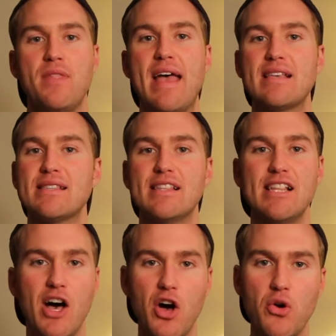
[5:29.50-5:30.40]
as
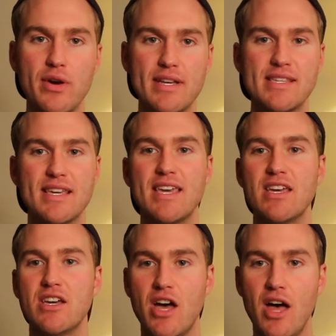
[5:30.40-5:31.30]
low as it
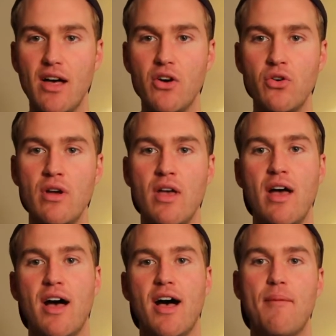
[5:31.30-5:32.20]
can go.
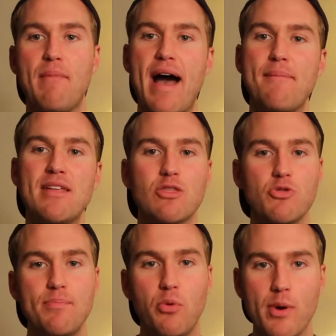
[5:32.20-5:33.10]
I'm at
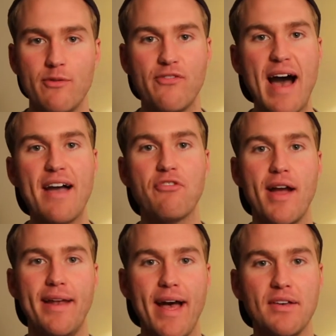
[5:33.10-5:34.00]
3.5
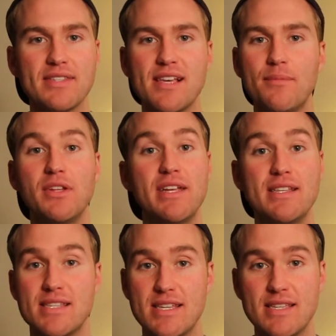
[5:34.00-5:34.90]
right now. Some
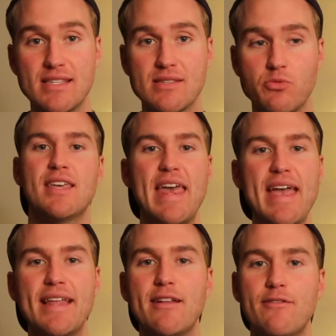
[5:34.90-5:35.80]
lenses,
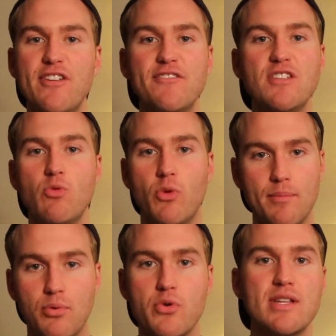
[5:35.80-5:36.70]
Canon 50
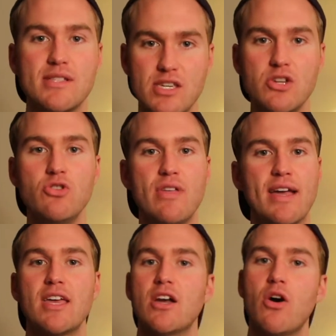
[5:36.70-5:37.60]
1.2,
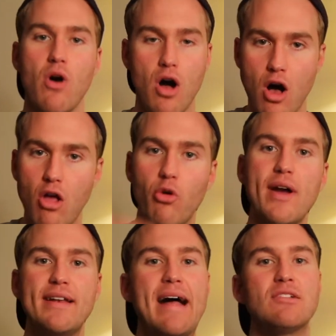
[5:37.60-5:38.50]
that can go all the
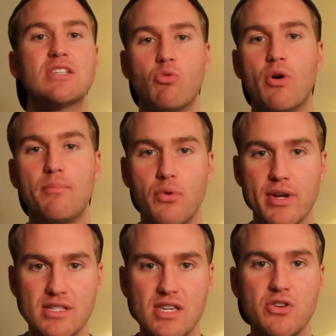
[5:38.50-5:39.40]
way down to
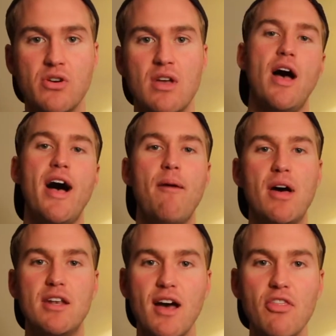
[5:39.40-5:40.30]
1.2.
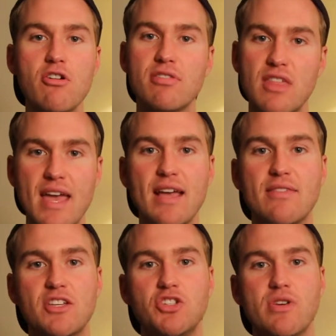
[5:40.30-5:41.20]
Another thing
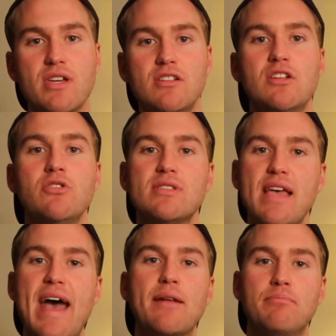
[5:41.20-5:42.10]
that you can do
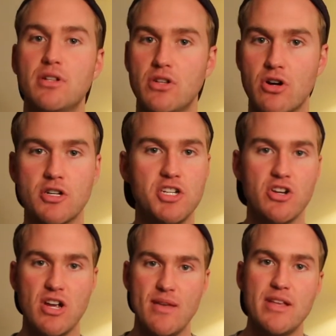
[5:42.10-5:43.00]
to add blur to
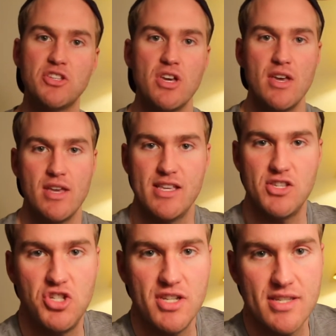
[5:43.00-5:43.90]
your image
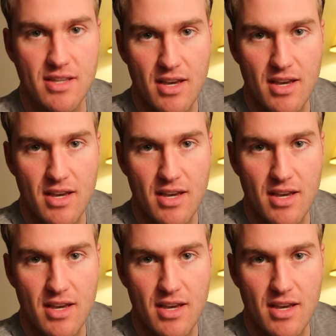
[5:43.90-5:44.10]
is just,